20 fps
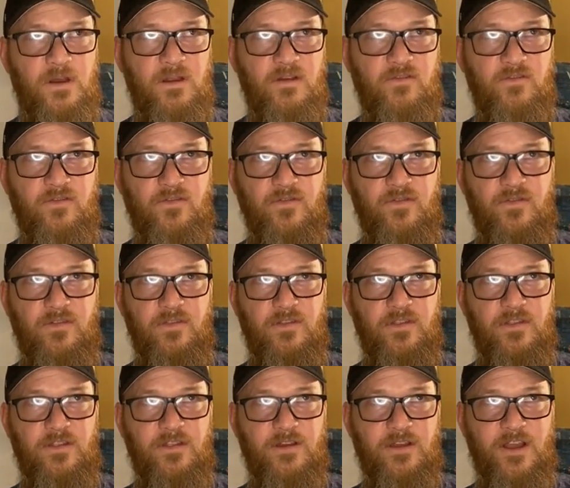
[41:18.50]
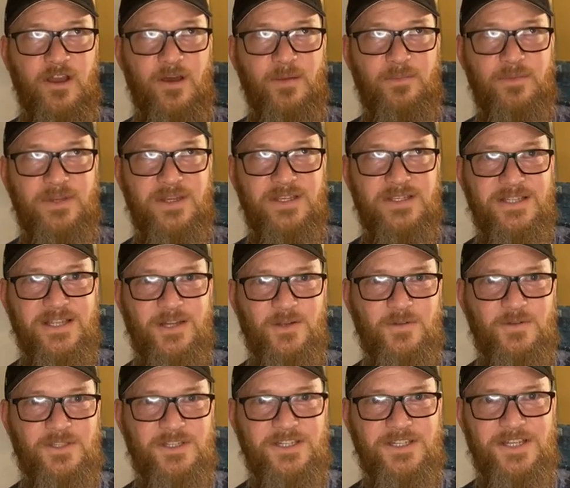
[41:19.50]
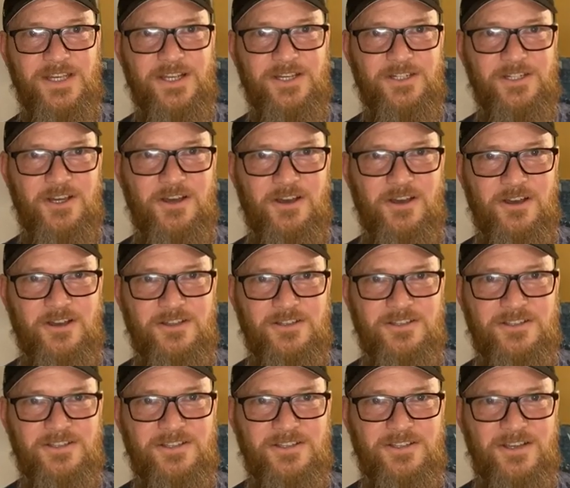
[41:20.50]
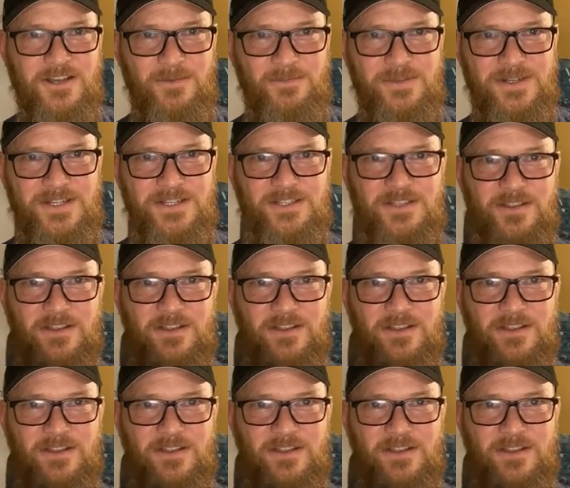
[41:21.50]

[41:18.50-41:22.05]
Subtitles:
one of the companies that owns TikTok's company.